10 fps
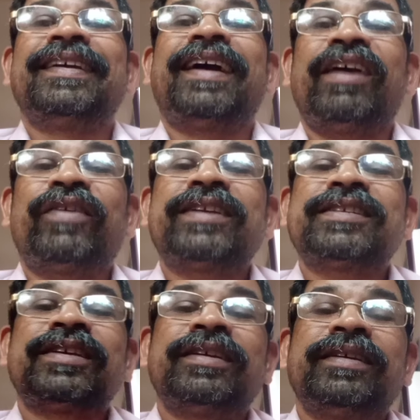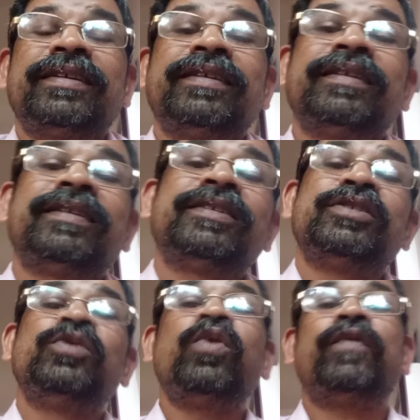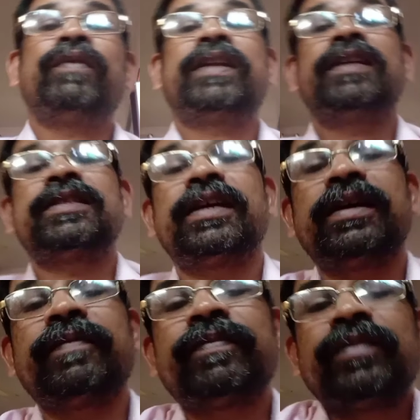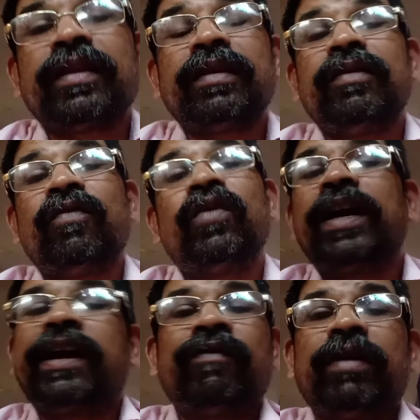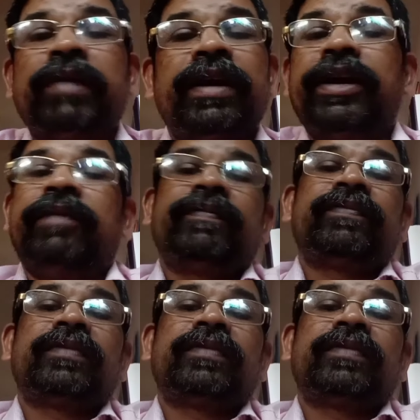Hi friends, June 5th is World Environment Day.